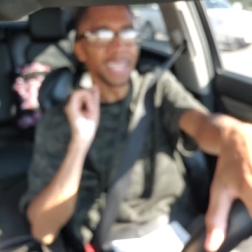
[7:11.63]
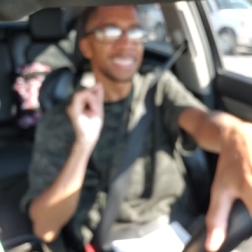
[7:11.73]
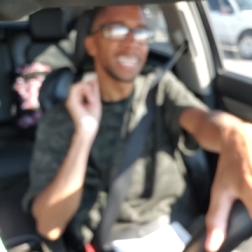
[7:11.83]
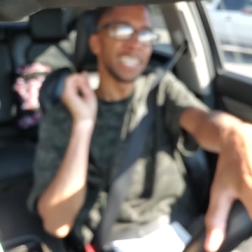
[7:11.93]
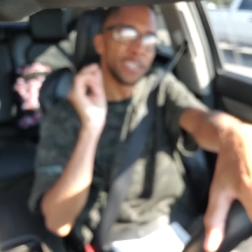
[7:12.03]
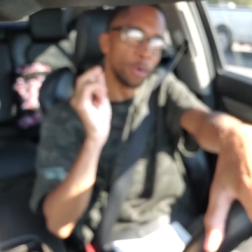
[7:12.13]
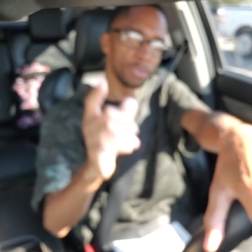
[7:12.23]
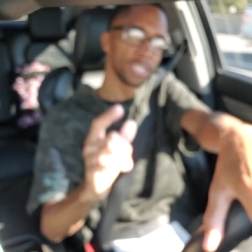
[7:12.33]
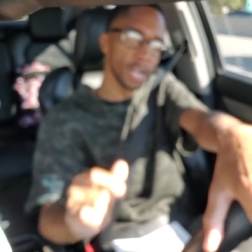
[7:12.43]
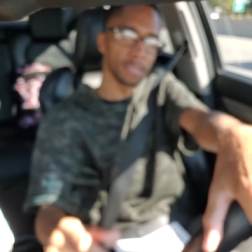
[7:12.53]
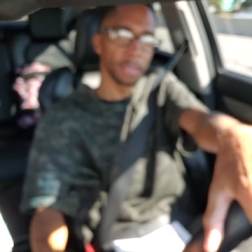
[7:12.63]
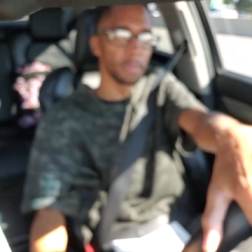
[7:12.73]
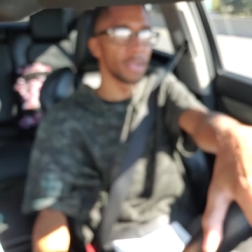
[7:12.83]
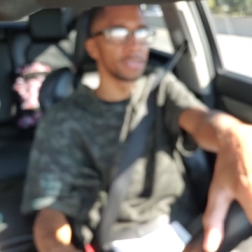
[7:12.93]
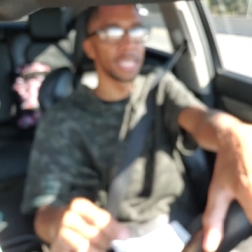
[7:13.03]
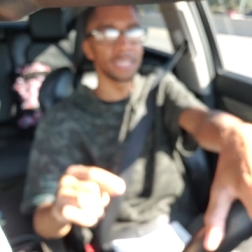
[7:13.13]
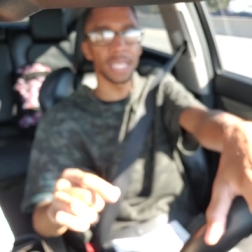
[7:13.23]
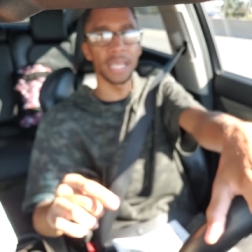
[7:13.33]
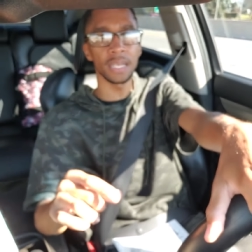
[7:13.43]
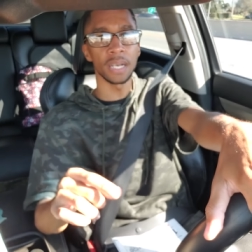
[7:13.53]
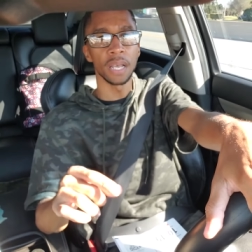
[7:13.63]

they say don't judge me, because they take